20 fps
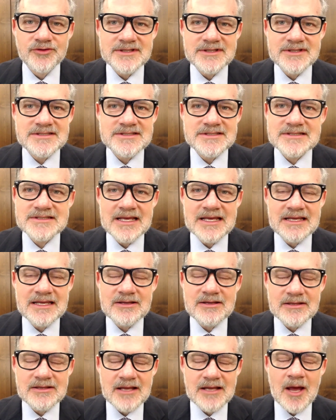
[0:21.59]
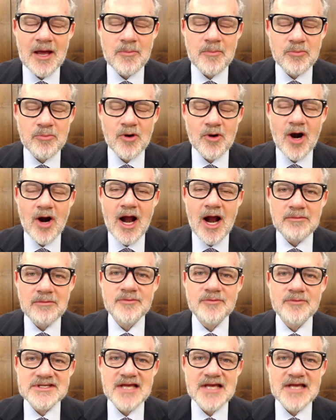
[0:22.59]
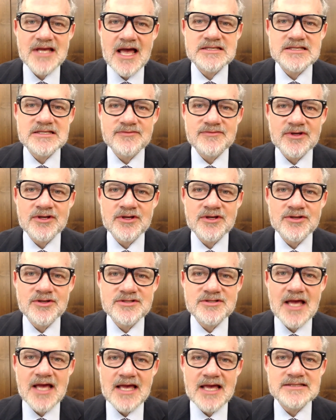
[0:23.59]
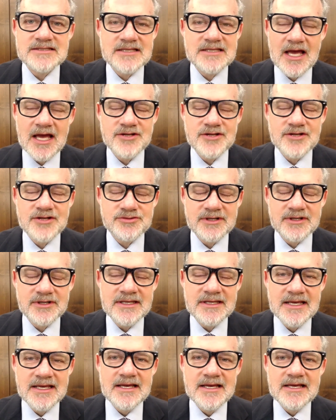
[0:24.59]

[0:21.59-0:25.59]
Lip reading: It's a problem the size of a good-sized country.